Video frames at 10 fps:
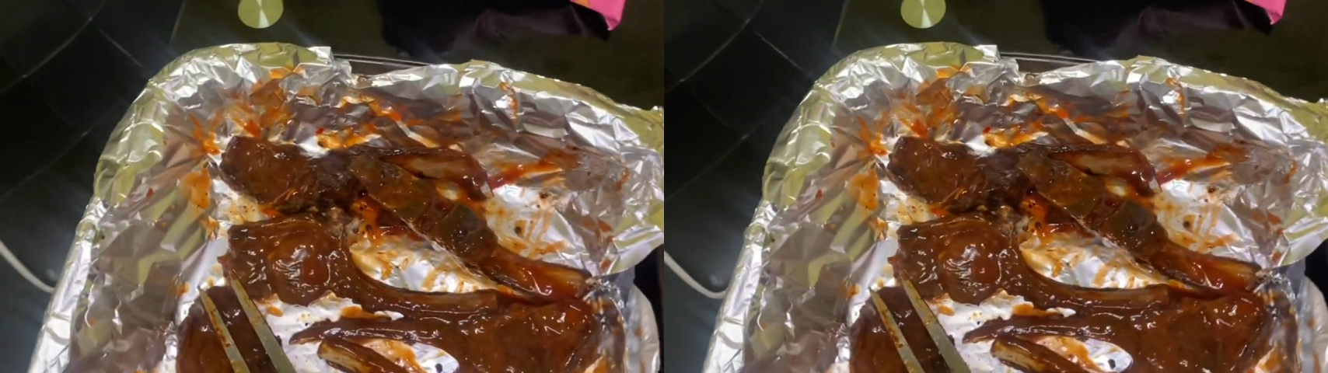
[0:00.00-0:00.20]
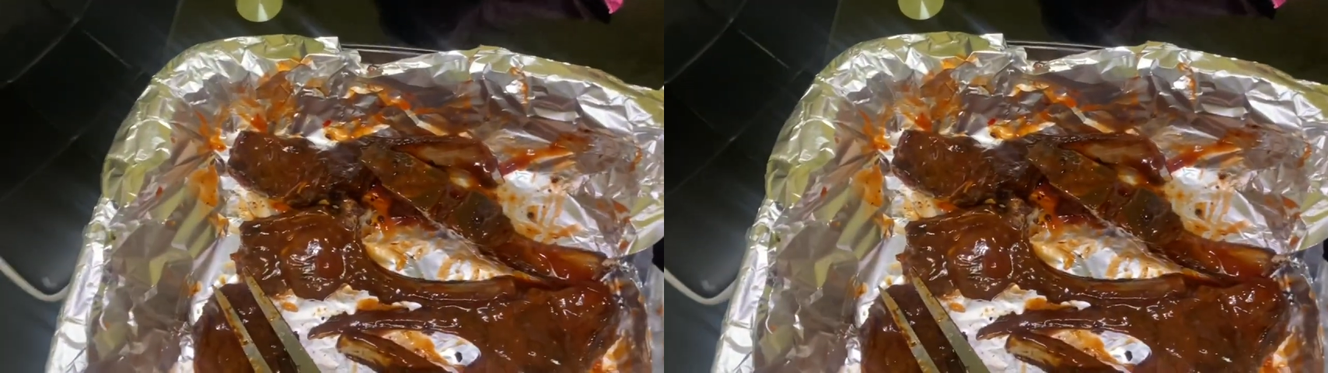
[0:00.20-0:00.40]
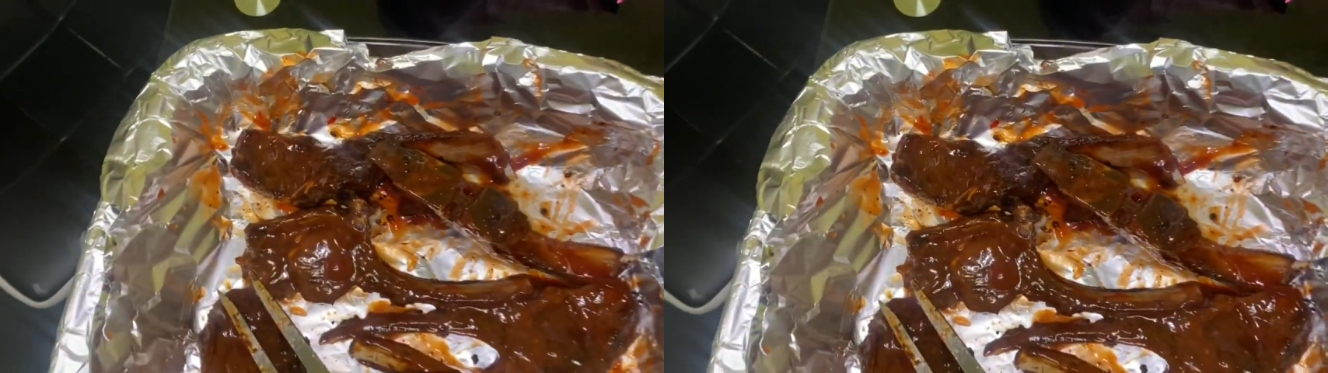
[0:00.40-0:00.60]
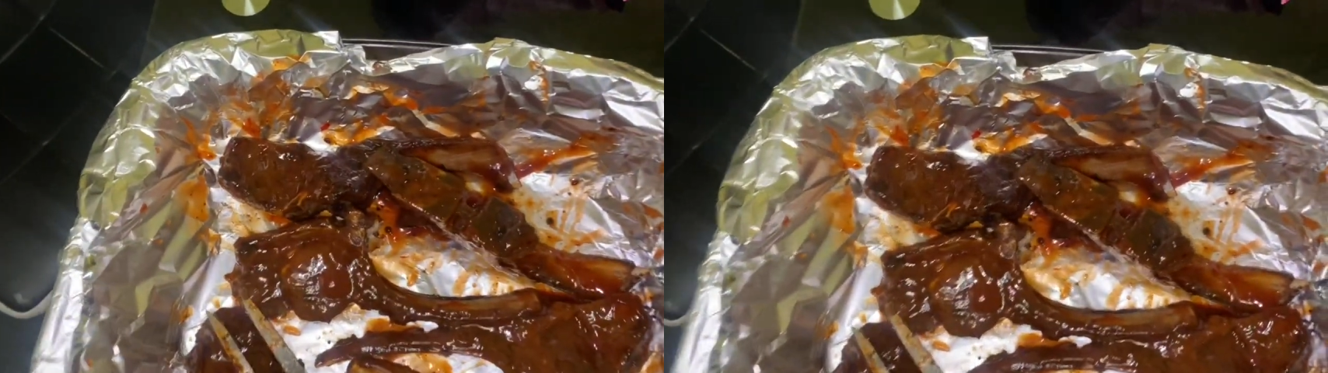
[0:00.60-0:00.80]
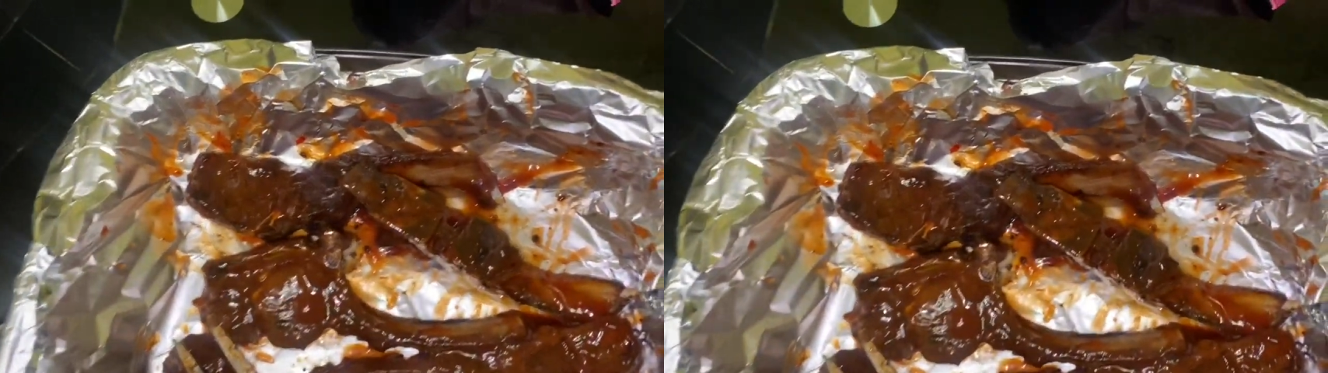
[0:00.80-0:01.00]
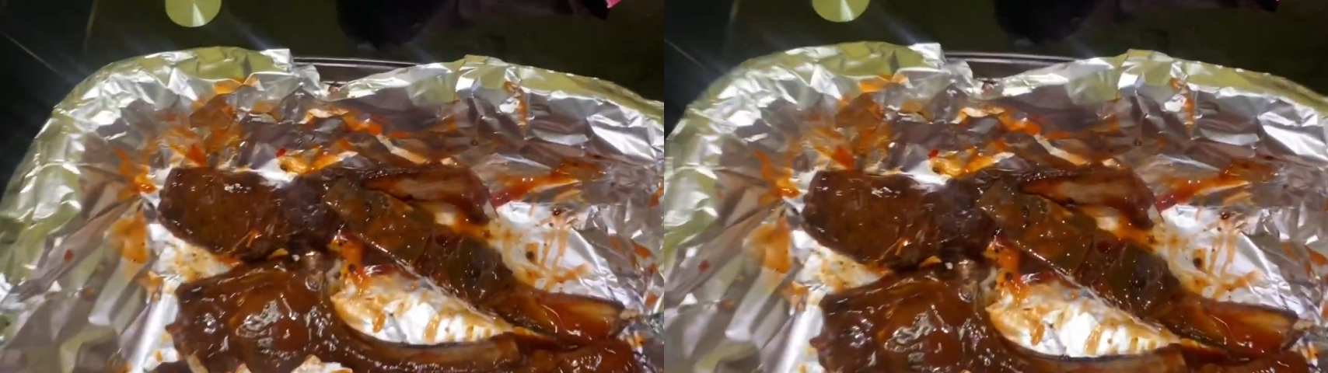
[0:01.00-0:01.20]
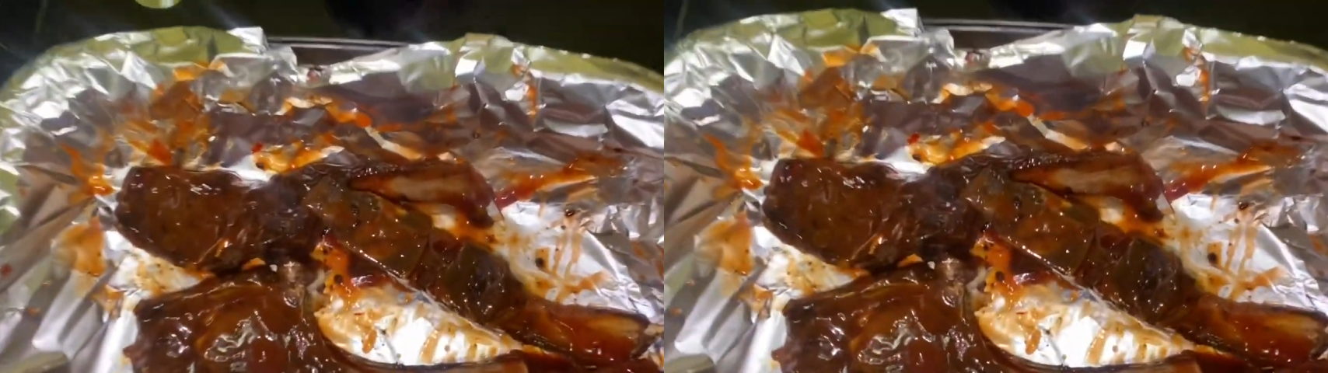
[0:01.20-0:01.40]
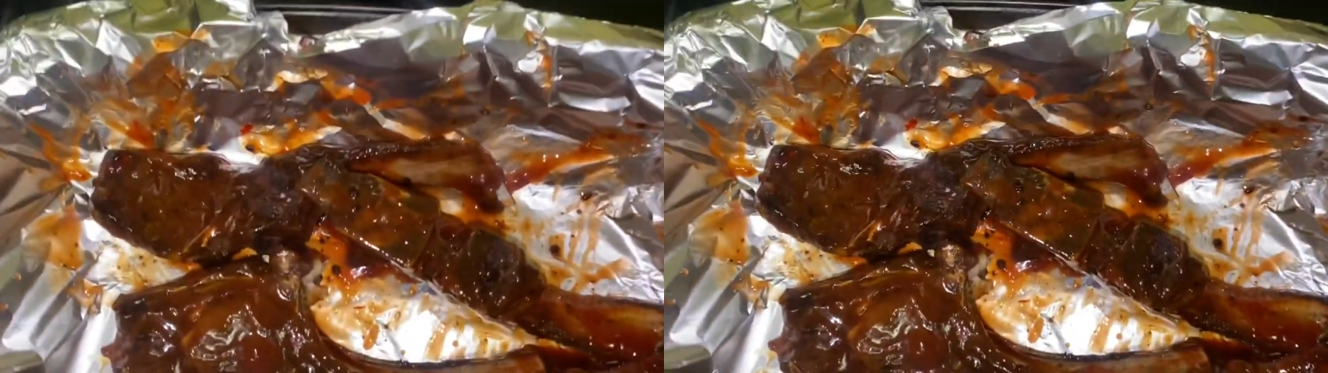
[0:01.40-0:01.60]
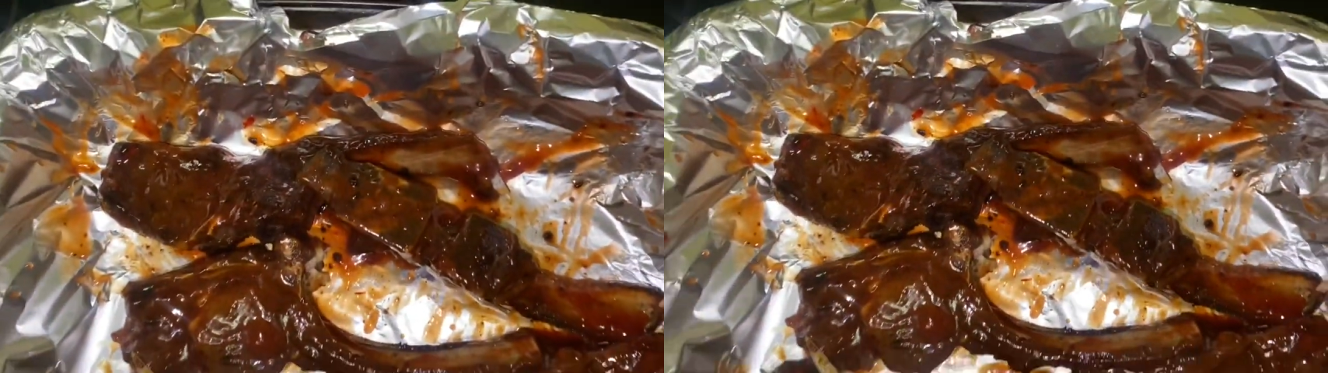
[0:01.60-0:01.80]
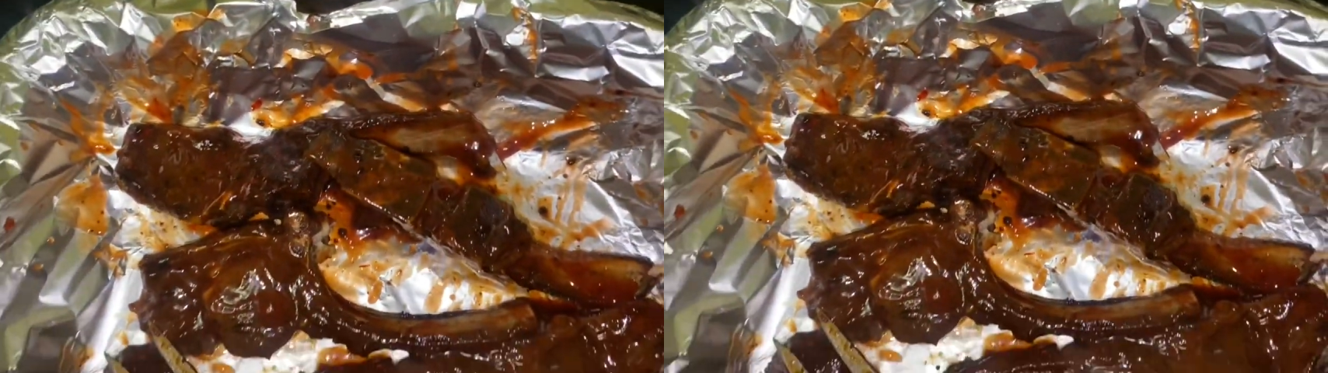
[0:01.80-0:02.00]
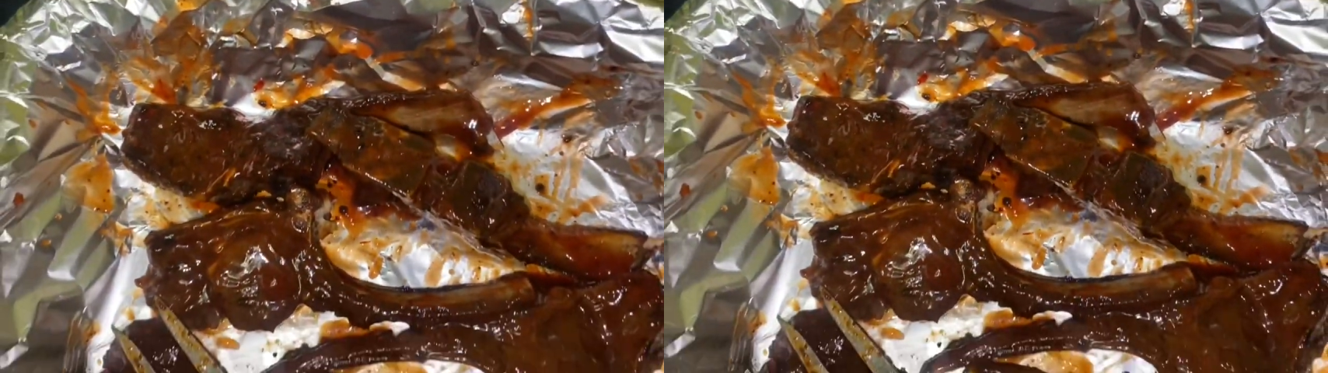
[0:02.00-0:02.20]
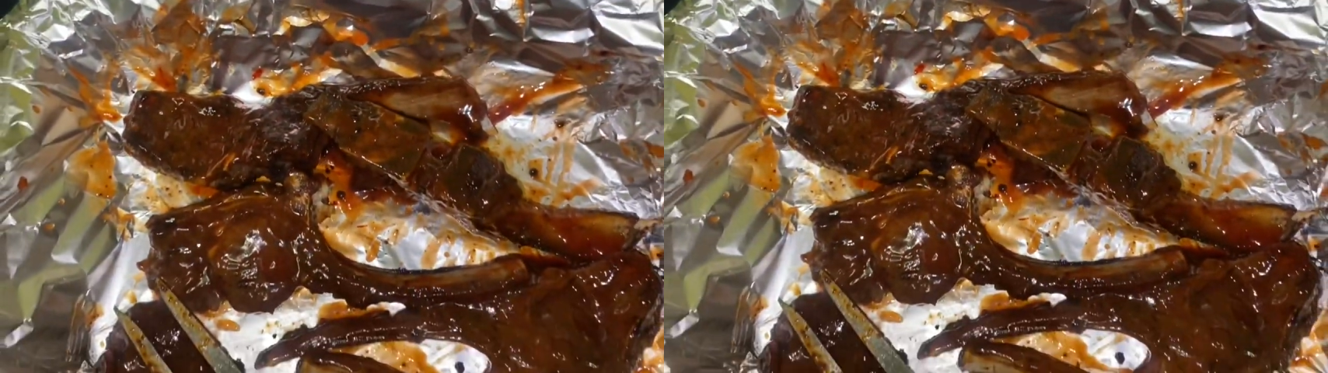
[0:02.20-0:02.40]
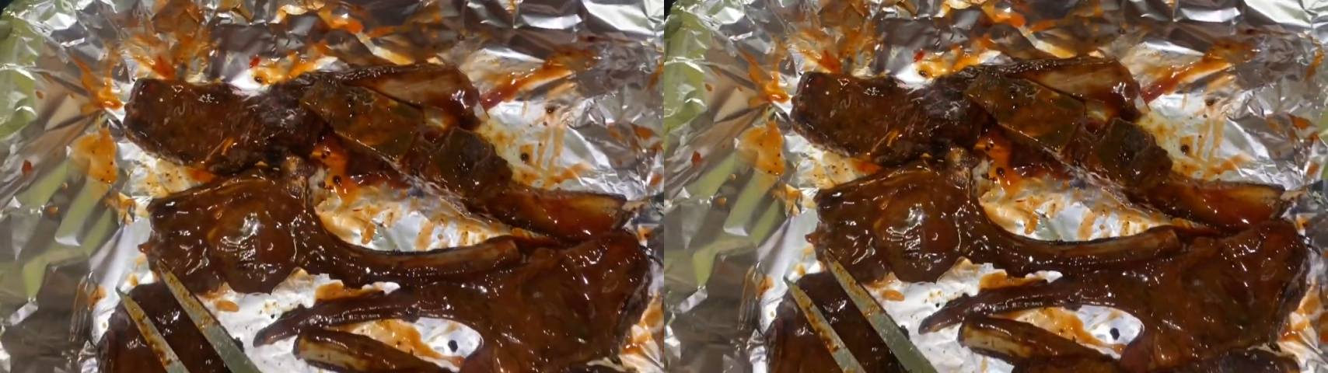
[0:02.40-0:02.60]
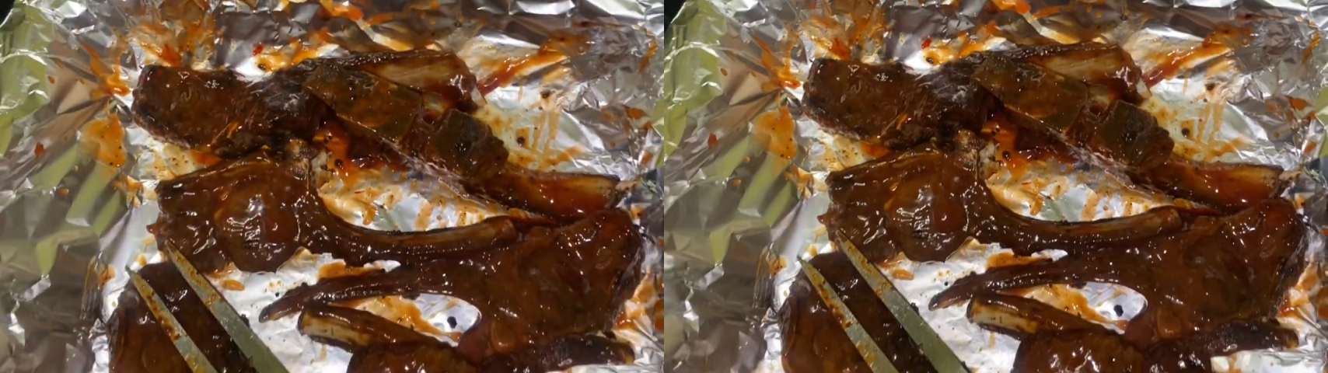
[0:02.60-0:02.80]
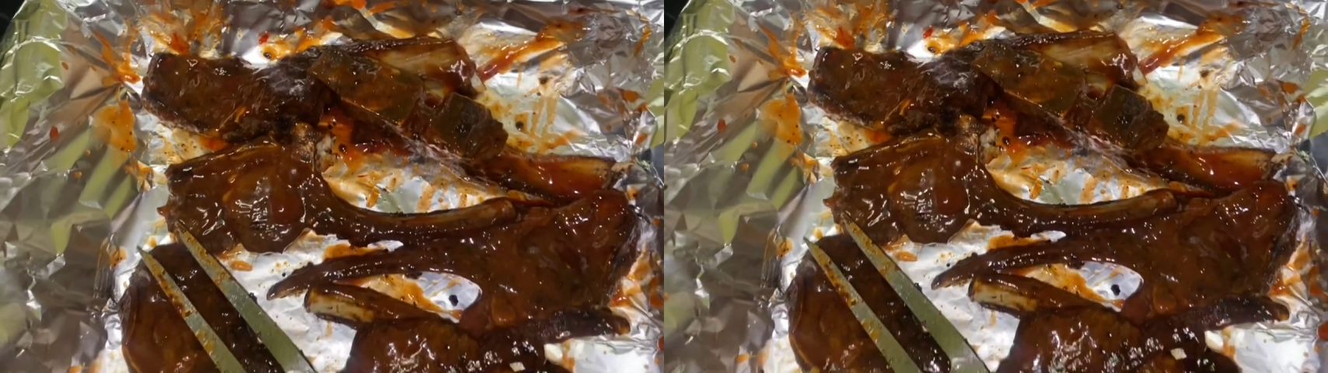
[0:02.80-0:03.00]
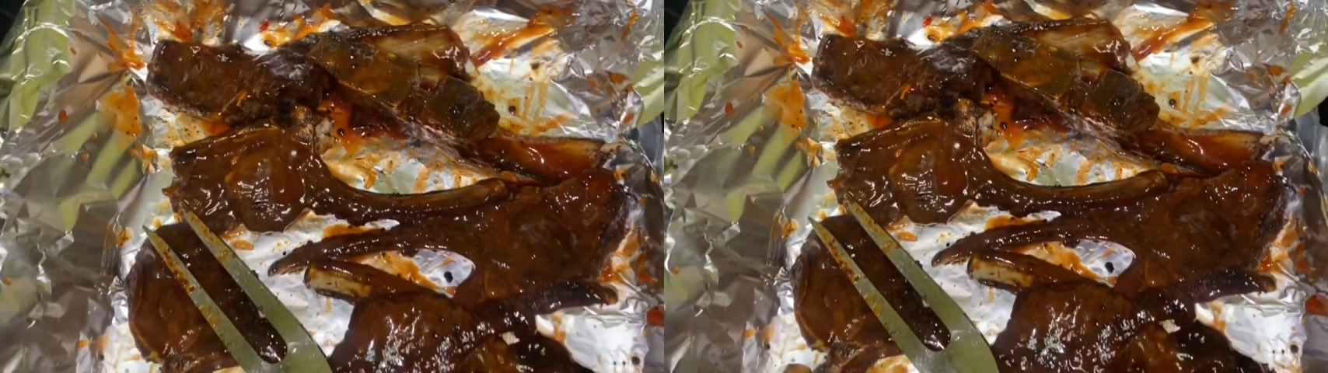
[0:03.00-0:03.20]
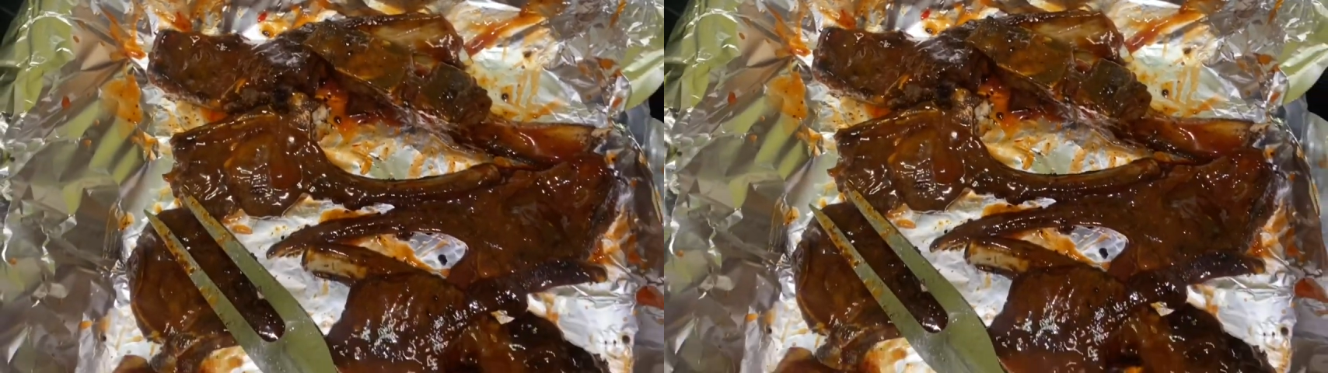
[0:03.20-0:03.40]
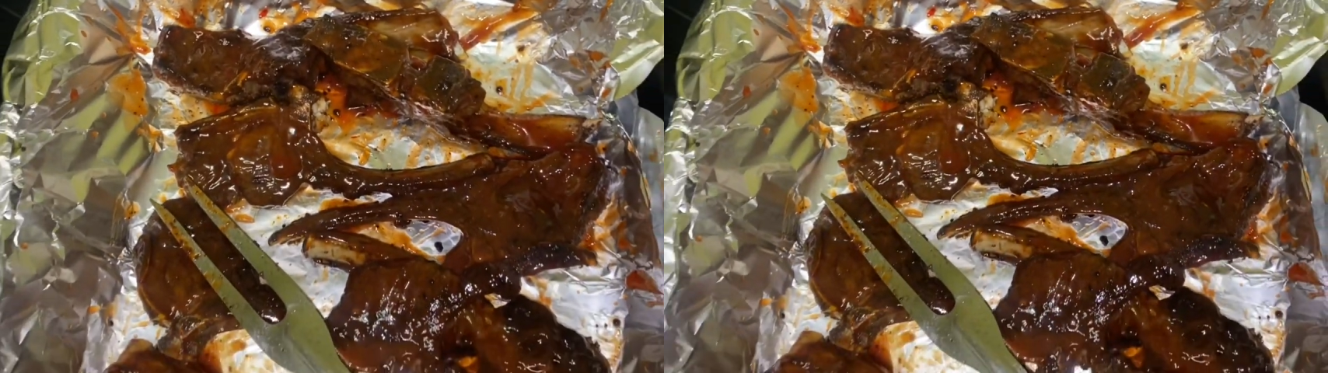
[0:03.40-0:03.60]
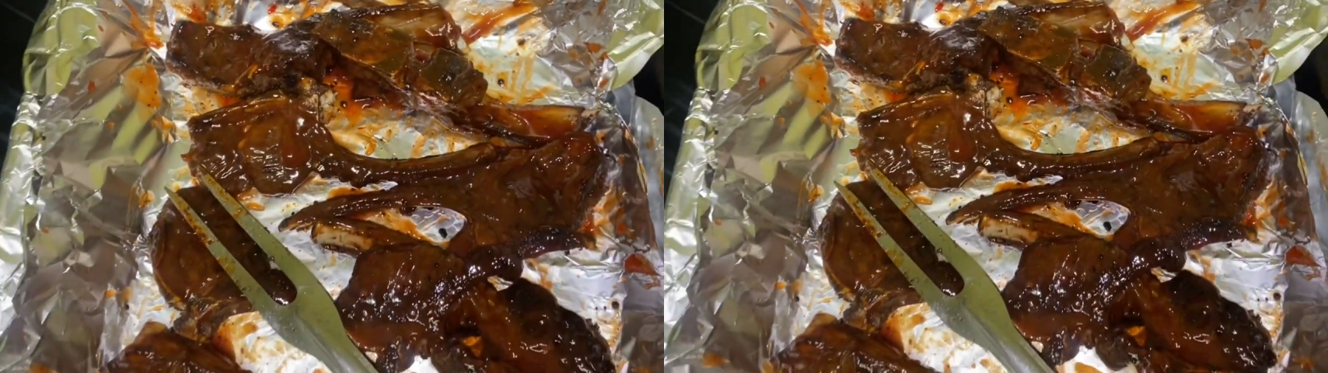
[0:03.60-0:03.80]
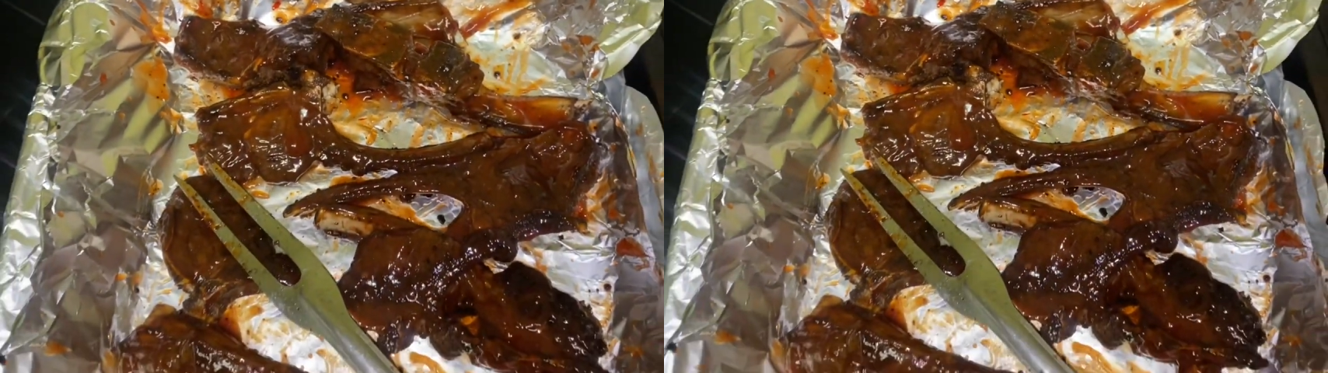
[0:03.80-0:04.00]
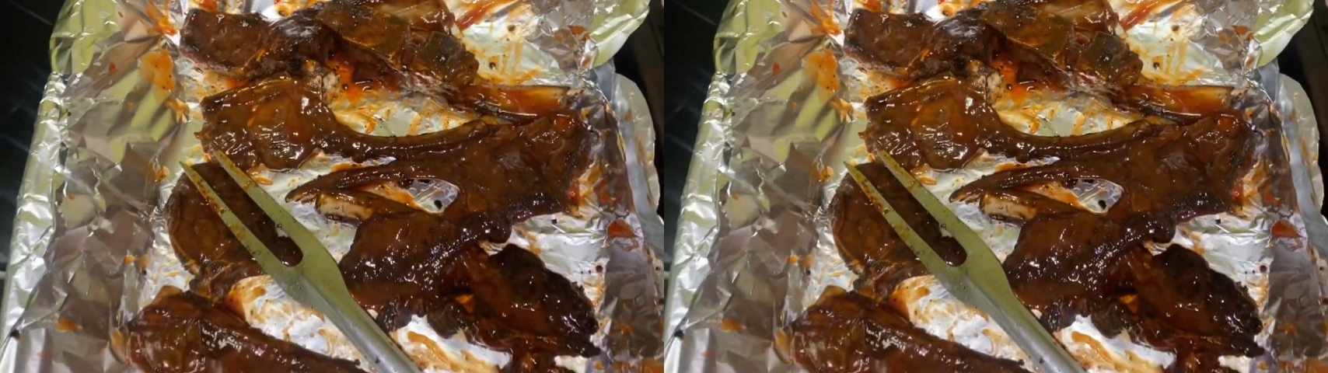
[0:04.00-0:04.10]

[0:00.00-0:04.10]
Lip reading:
(no speaker visible)